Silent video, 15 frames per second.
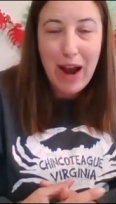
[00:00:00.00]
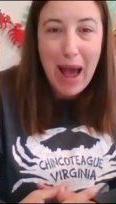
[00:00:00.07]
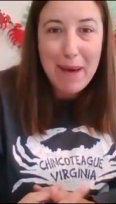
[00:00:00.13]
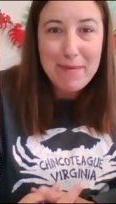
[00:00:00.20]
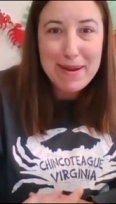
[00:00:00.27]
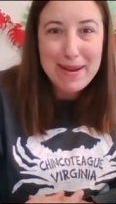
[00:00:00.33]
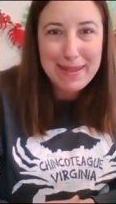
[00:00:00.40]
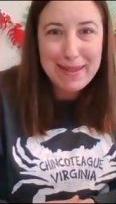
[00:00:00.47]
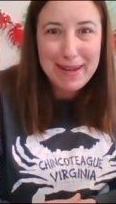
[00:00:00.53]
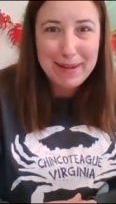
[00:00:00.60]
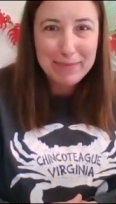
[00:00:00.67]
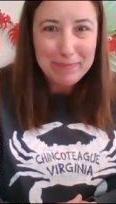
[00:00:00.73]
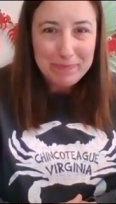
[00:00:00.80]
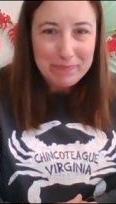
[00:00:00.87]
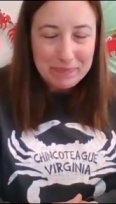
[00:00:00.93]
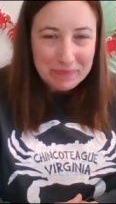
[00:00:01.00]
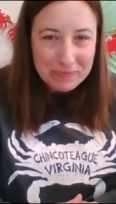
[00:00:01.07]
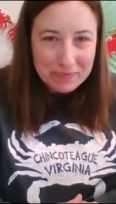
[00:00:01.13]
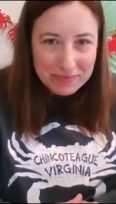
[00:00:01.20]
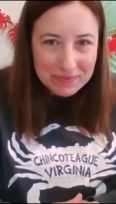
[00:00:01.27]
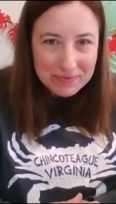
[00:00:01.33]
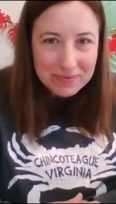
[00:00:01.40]
crabbing that
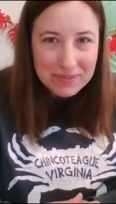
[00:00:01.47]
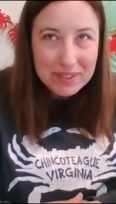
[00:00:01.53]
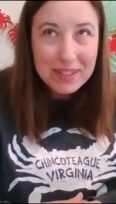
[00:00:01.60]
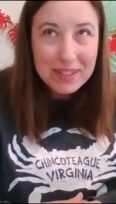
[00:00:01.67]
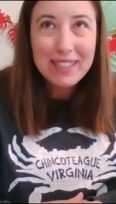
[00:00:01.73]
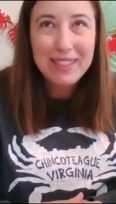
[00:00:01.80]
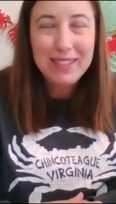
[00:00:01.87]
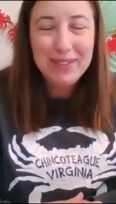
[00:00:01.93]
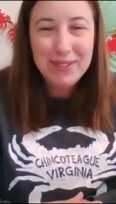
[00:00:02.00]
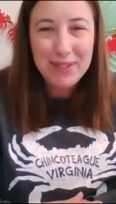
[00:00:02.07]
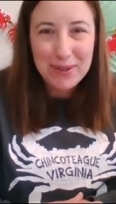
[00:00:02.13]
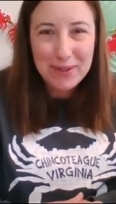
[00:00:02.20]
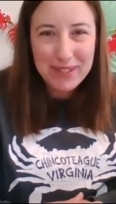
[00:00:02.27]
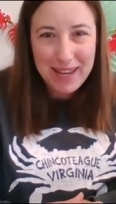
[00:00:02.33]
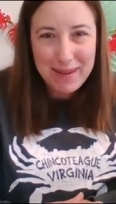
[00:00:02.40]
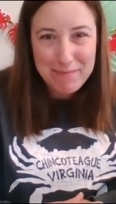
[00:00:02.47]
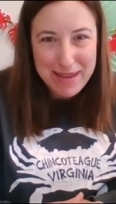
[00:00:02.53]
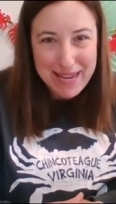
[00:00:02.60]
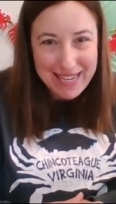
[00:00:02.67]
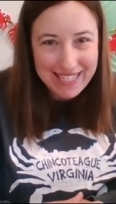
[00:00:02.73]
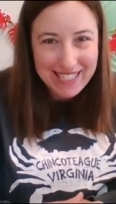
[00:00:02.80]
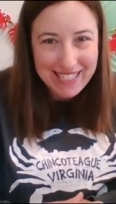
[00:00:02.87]
that you don't get
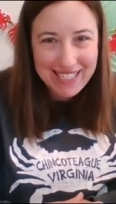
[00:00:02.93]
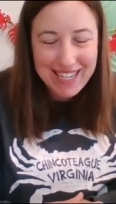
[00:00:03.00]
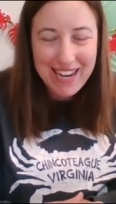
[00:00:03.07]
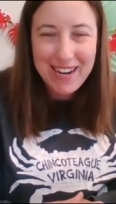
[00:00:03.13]
pinched.